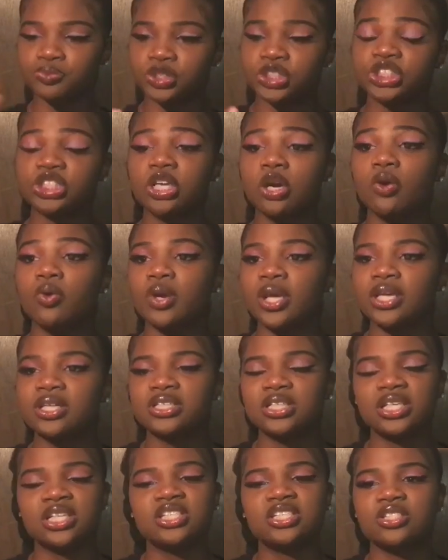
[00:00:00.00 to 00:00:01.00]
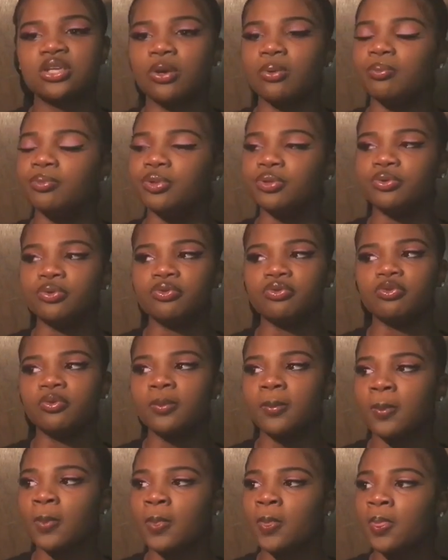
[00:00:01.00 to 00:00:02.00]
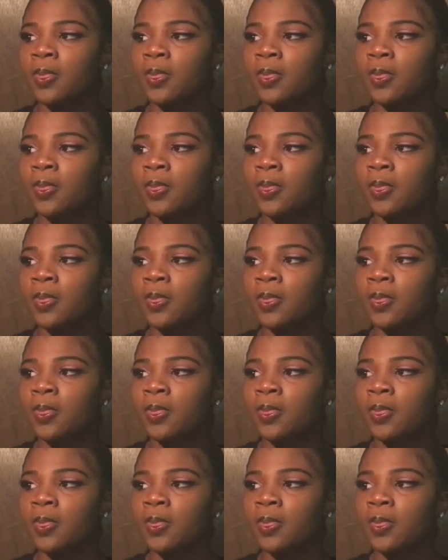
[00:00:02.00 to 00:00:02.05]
Show is it's so beautiful.